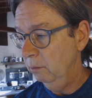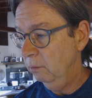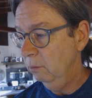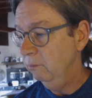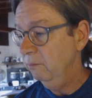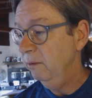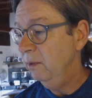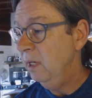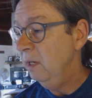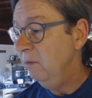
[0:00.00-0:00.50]

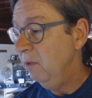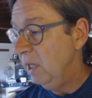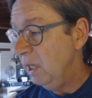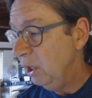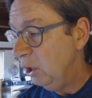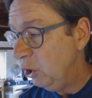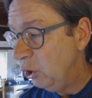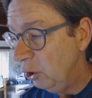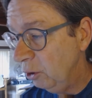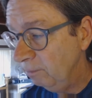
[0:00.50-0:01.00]
through
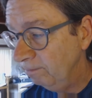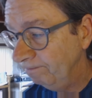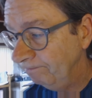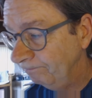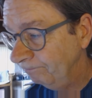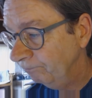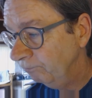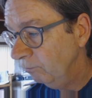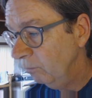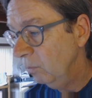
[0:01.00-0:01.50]
aviation
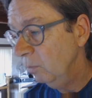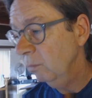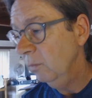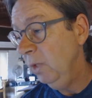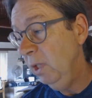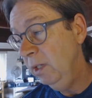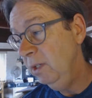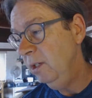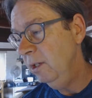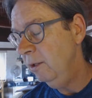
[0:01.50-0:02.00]

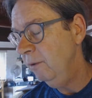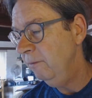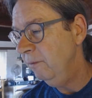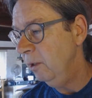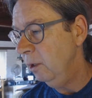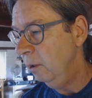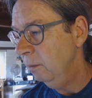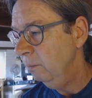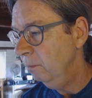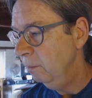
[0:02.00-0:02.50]
and
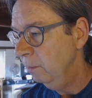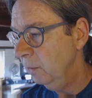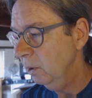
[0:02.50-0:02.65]
airfare,